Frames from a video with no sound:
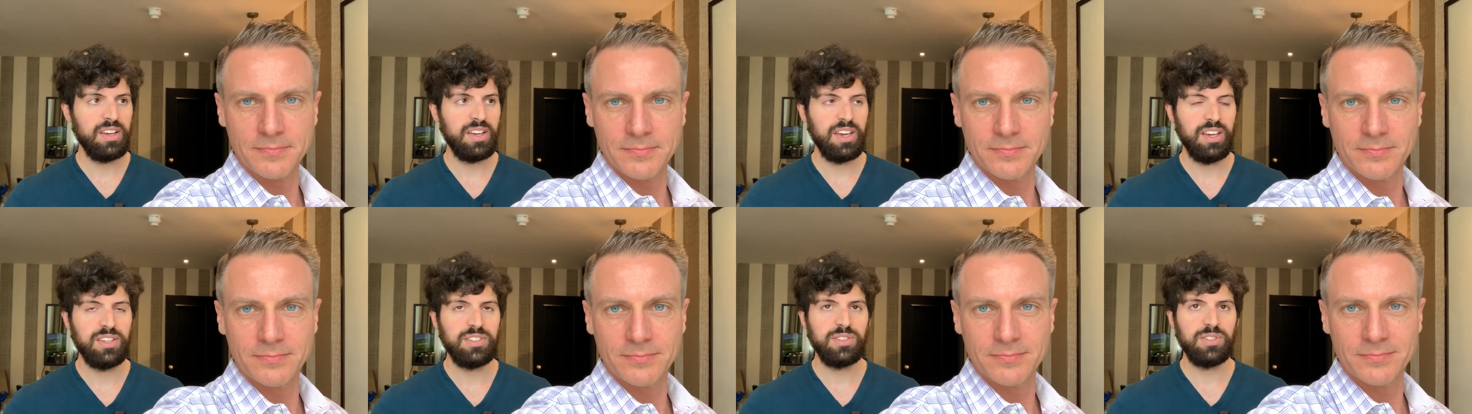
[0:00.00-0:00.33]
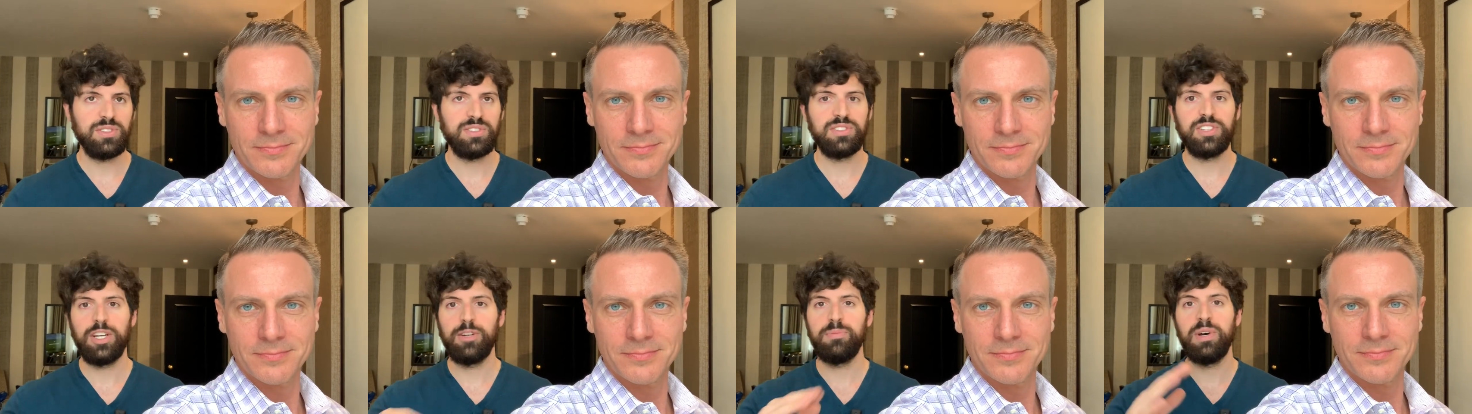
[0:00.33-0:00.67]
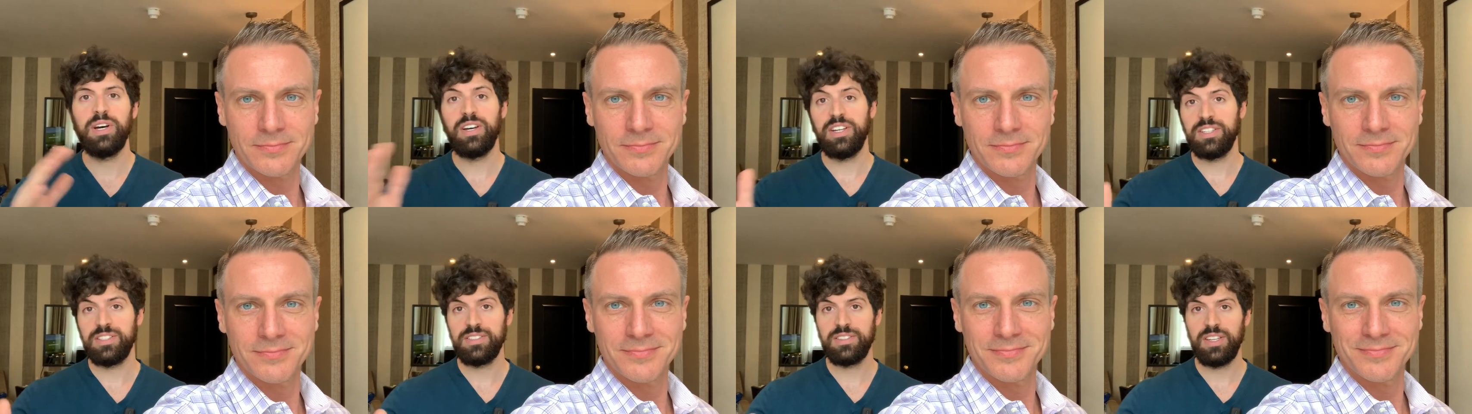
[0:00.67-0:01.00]
Speaker 1: Okay, so it's all
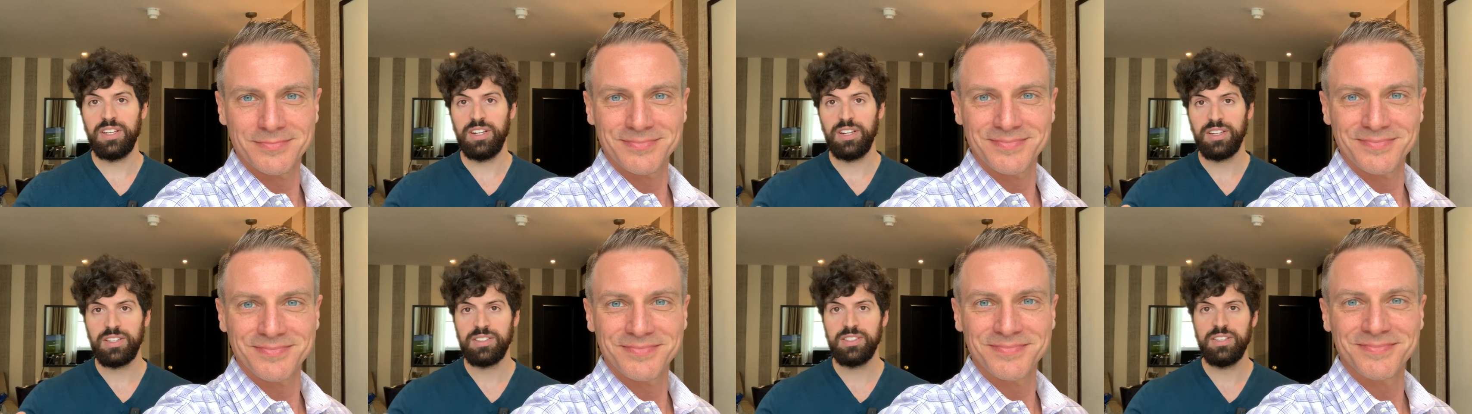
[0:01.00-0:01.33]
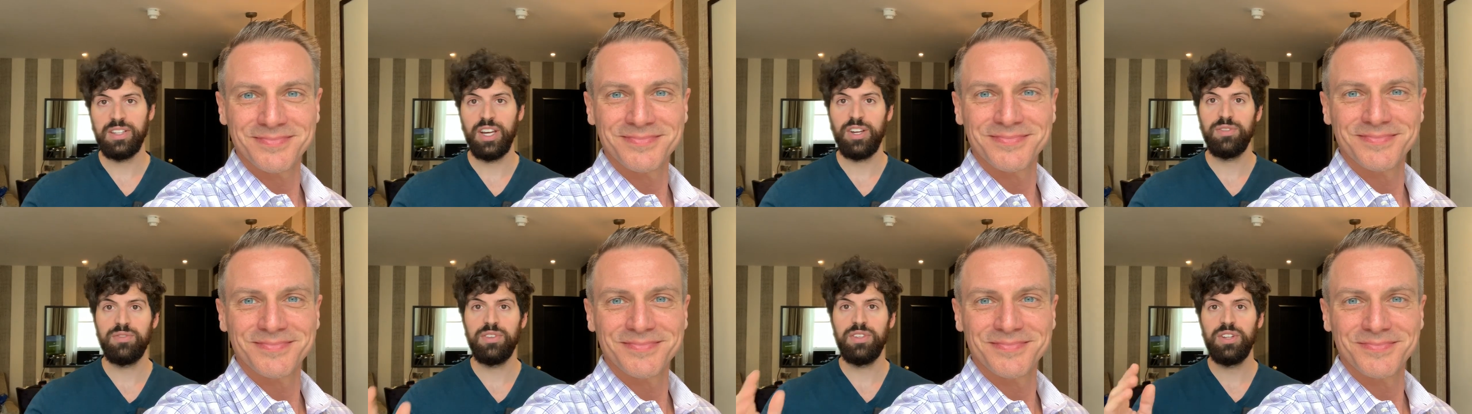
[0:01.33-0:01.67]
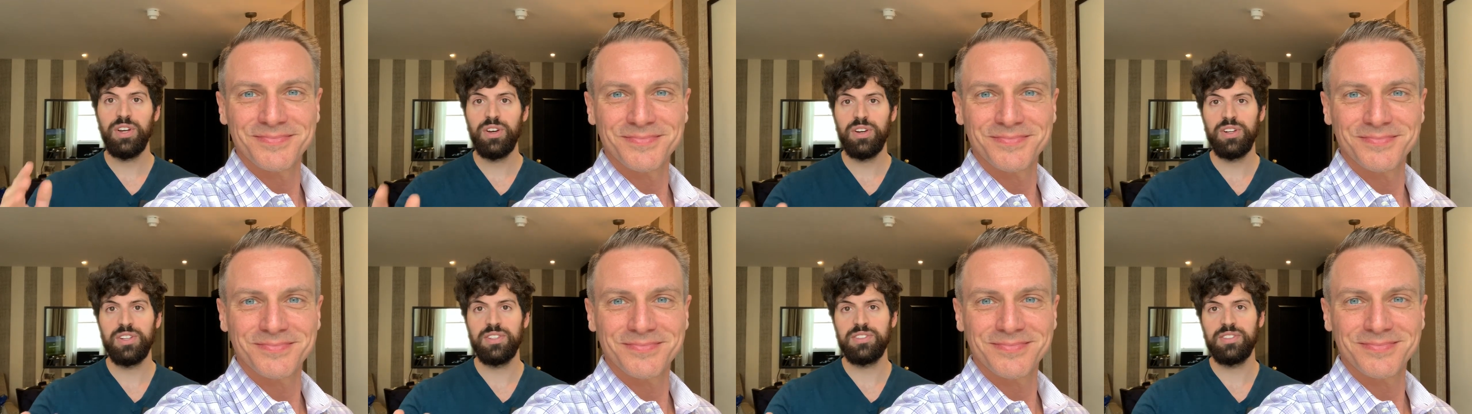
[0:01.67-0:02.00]
about aesthetics. Now, if you
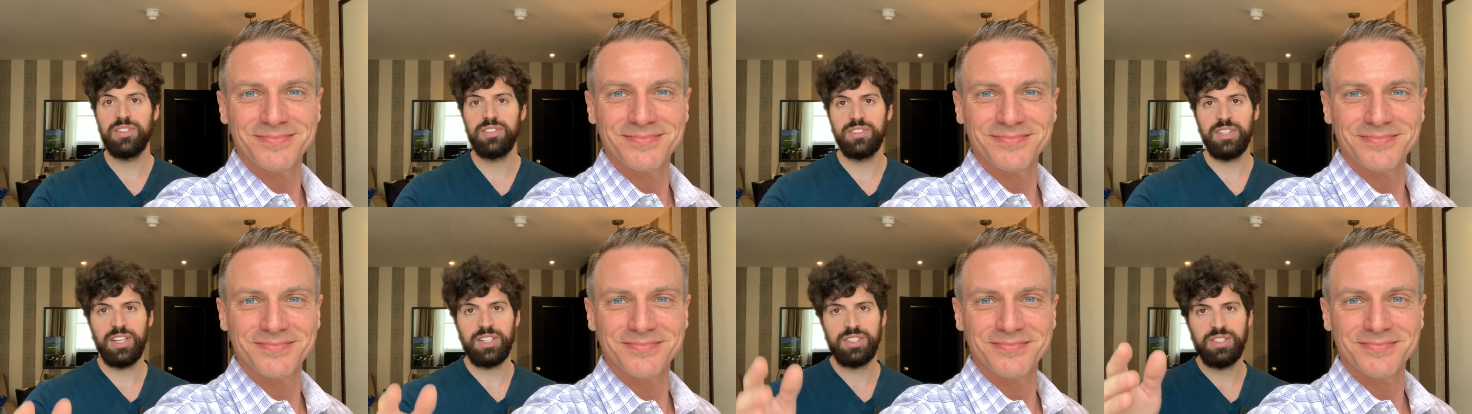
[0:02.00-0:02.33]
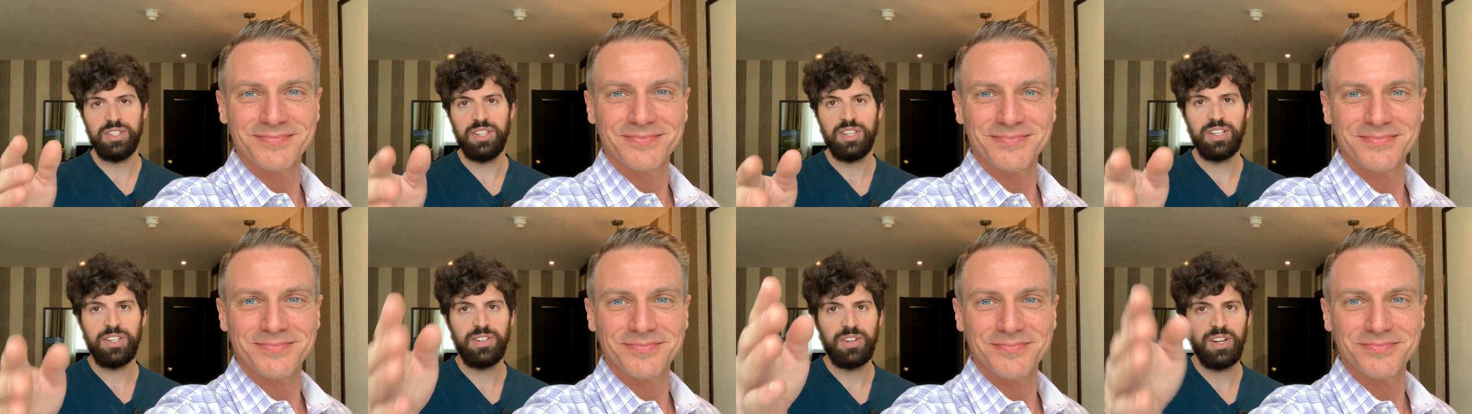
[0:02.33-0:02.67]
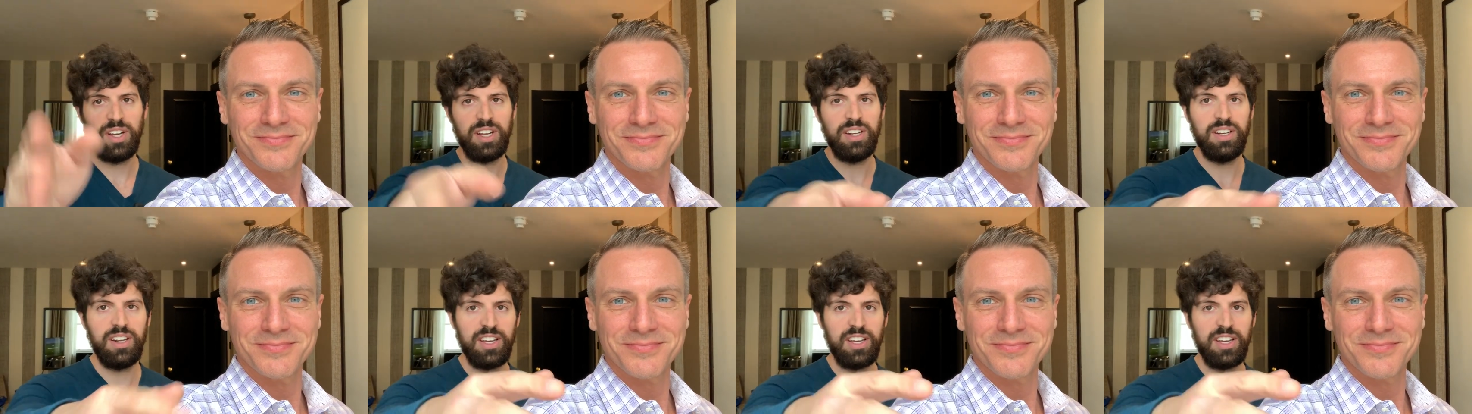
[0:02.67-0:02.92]
notice, there's actually a grid,